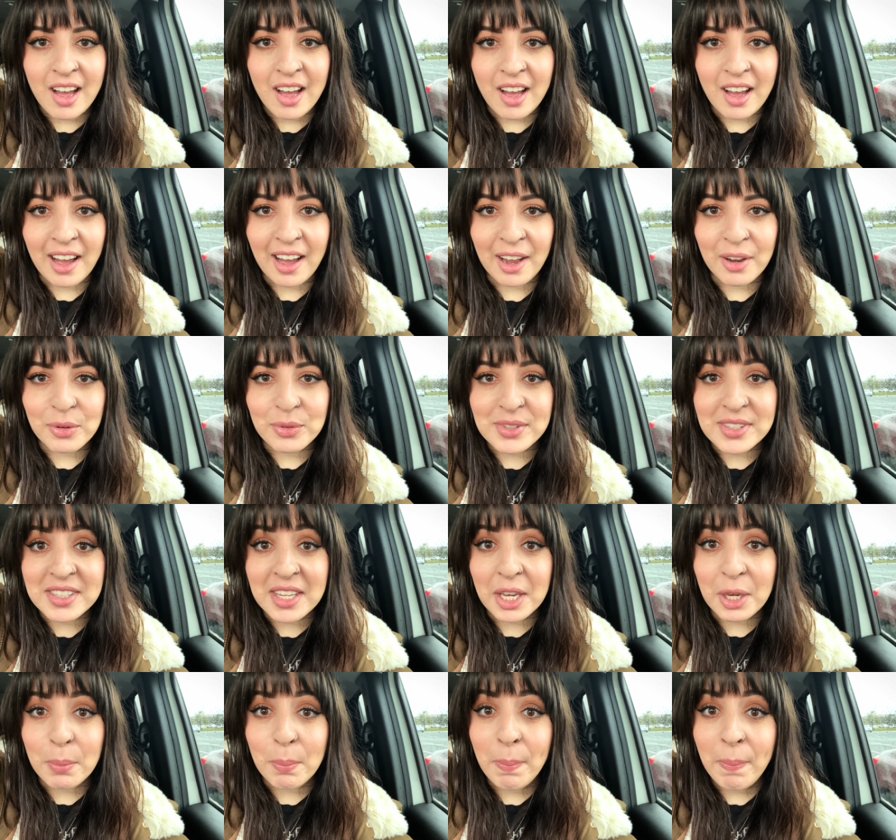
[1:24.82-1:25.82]
I was
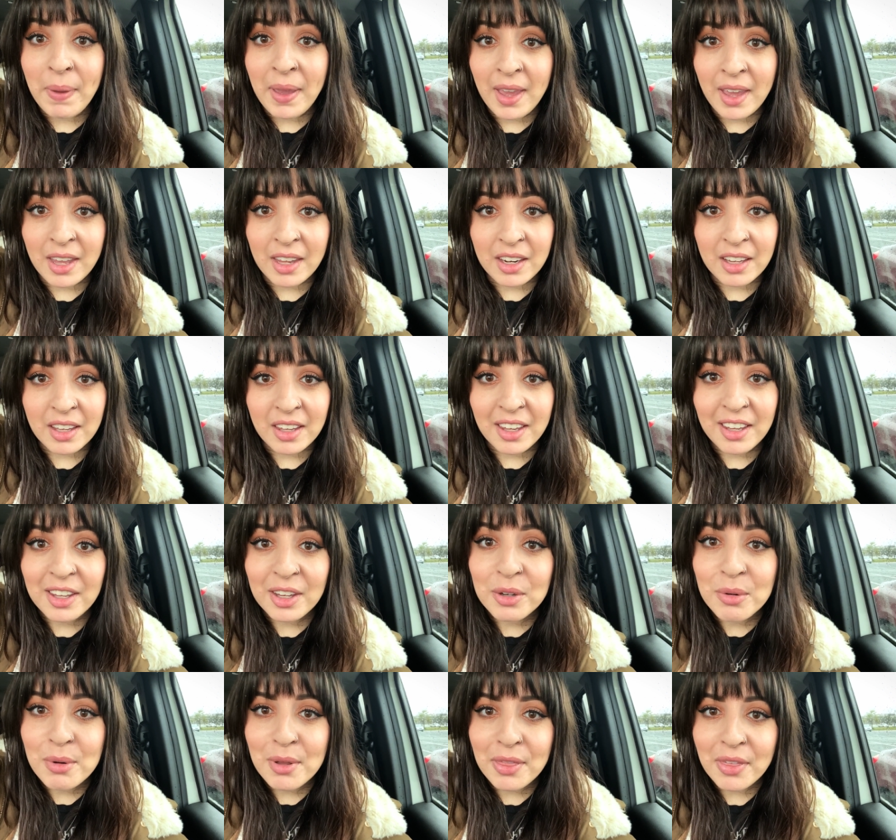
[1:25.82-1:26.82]
like
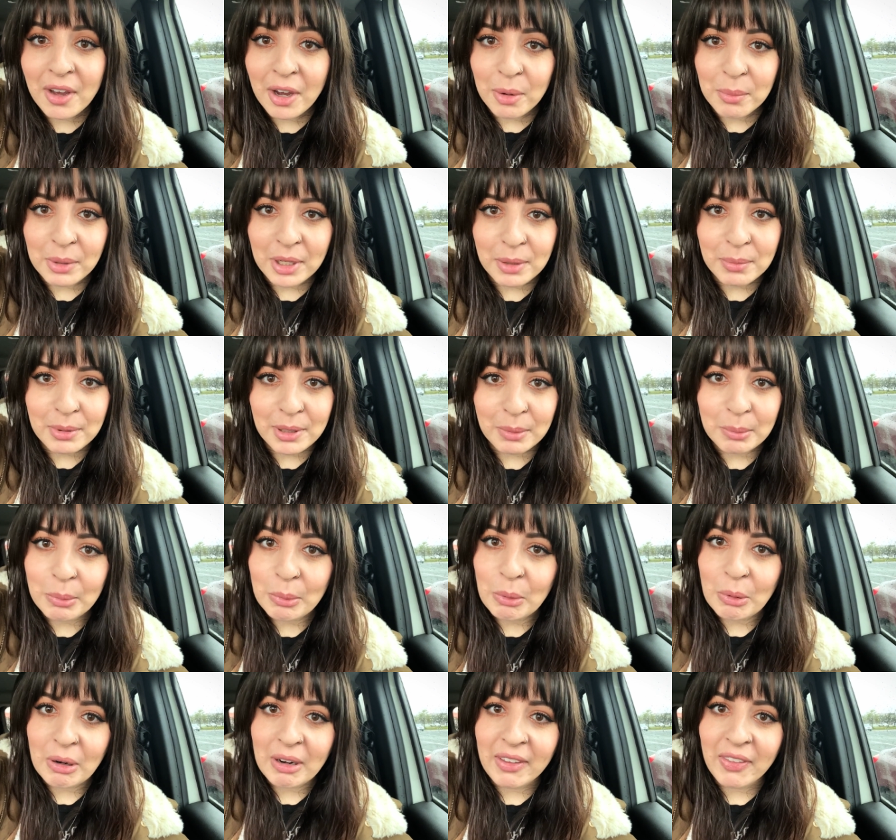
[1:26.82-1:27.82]
panicking with how many people
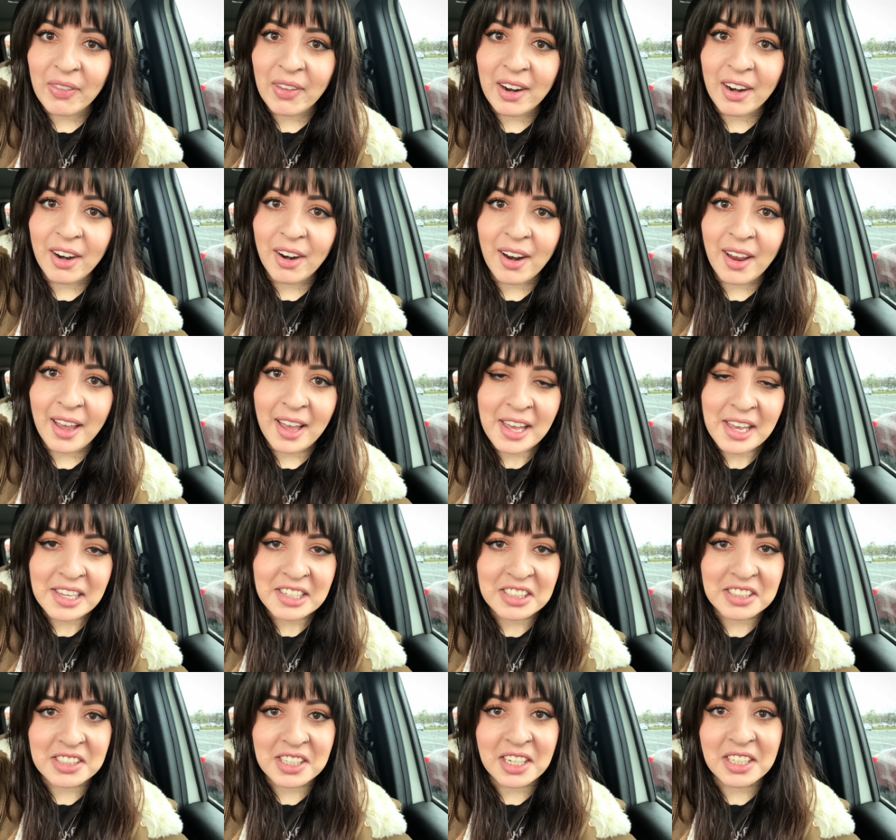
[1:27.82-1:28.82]
were in there
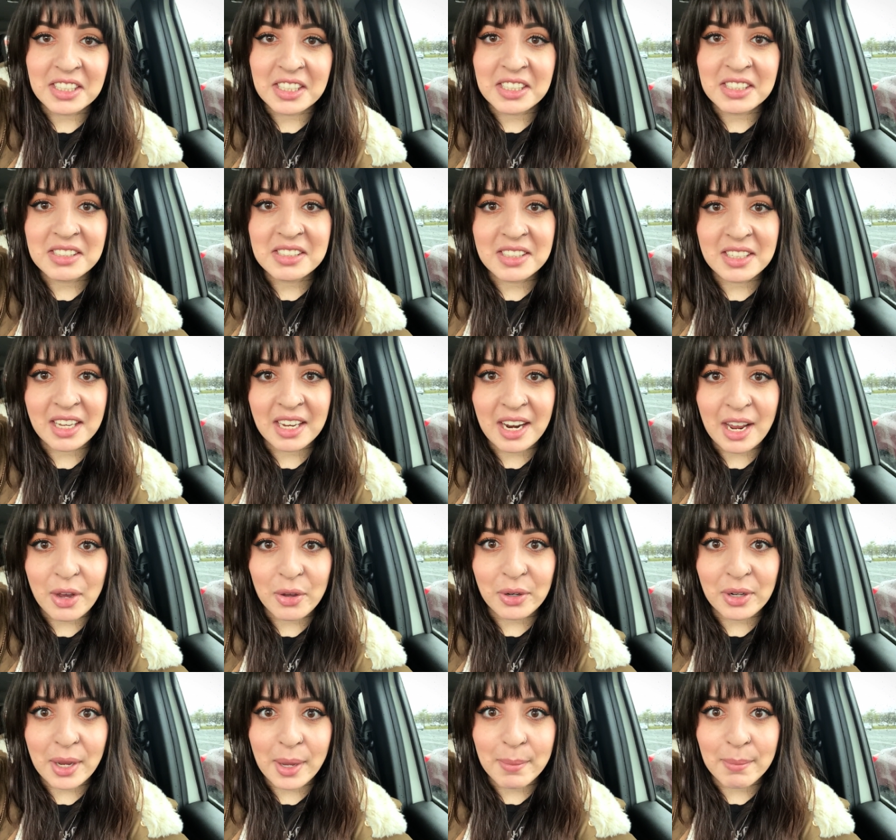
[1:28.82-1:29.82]
and I needed to get
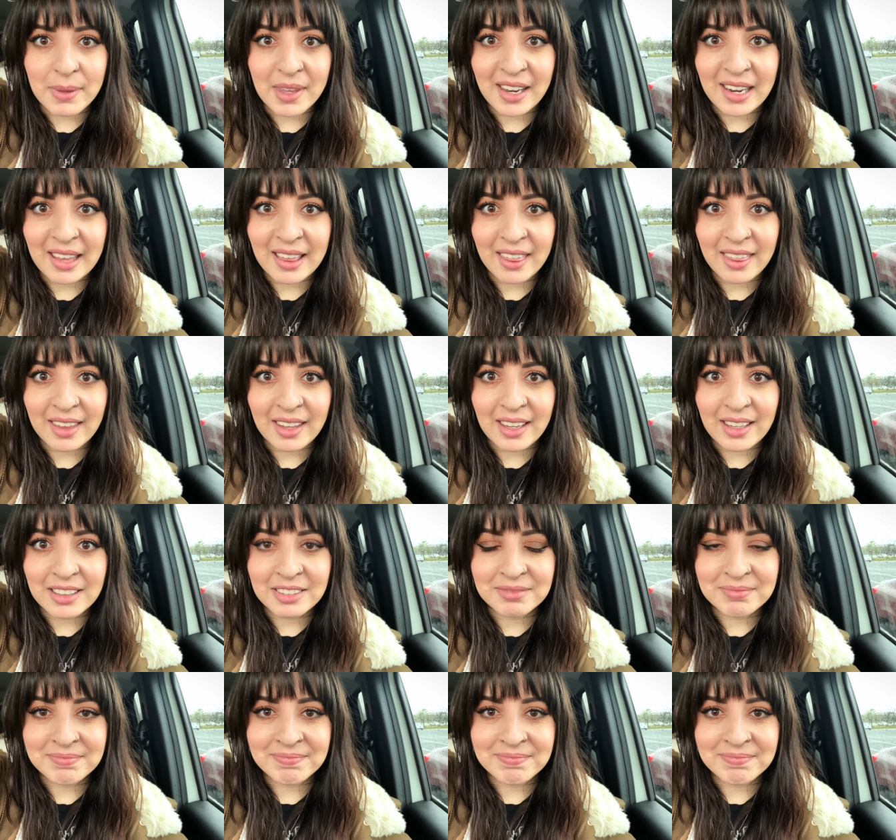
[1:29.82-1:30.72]
out immediately.